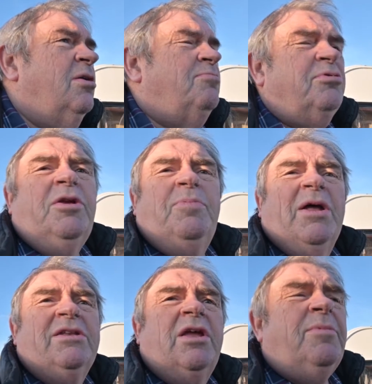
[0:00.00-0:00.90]

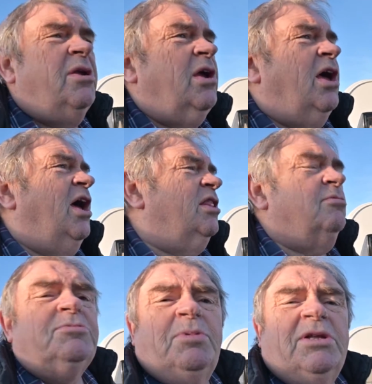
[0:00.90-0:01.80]
pre-pandemic and there
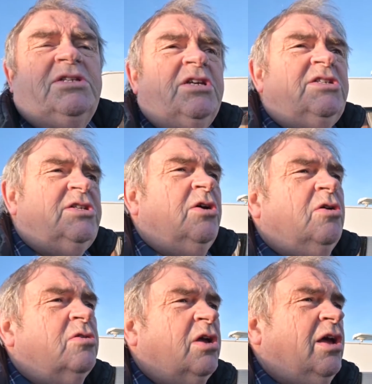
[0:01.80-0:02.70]
was plenty of
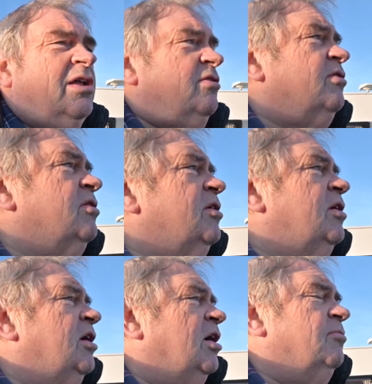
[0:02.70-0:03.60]
stock and
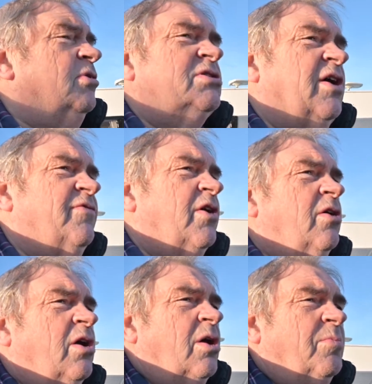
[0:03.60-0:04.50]
what have you,
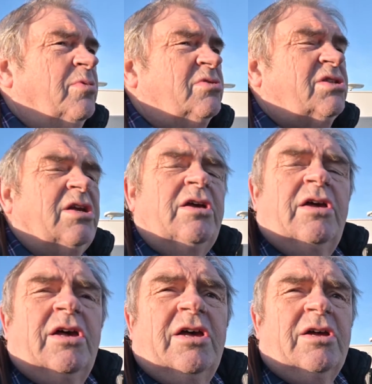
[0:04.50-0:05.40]
but
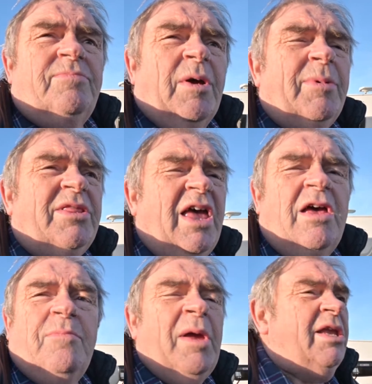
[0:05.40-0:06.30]
I mean, they're
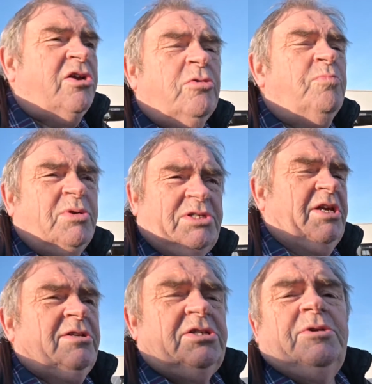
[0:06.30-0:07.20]
a main Compass
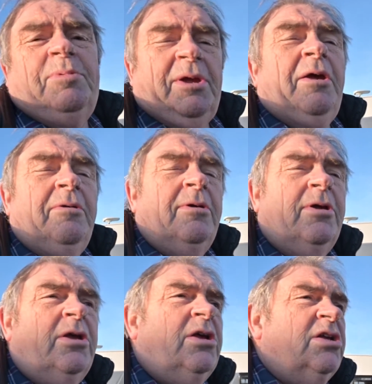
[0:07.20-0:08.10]
dealership here,
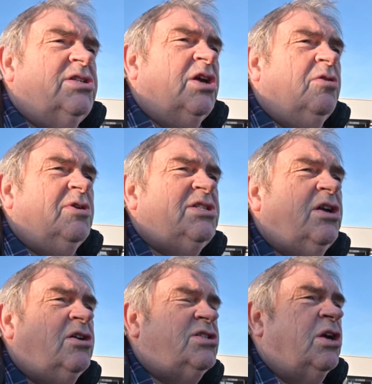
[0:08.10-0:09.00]
so it's
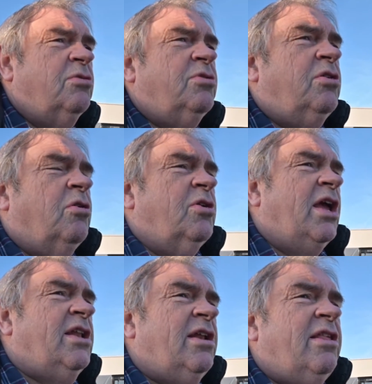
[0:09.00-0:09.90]
not as though they're not
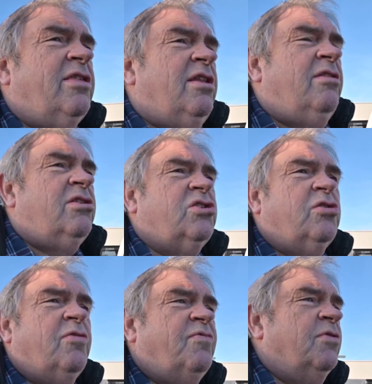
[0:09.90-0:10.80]
getting anything sort
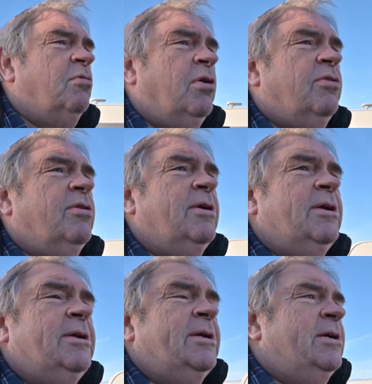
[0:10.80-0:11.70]
of through
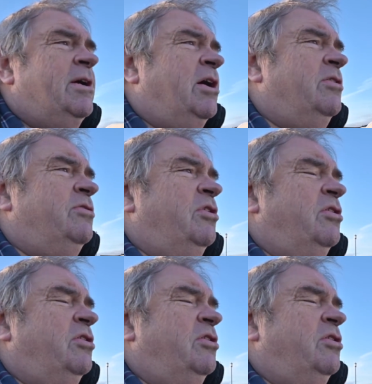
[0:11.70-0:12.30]
on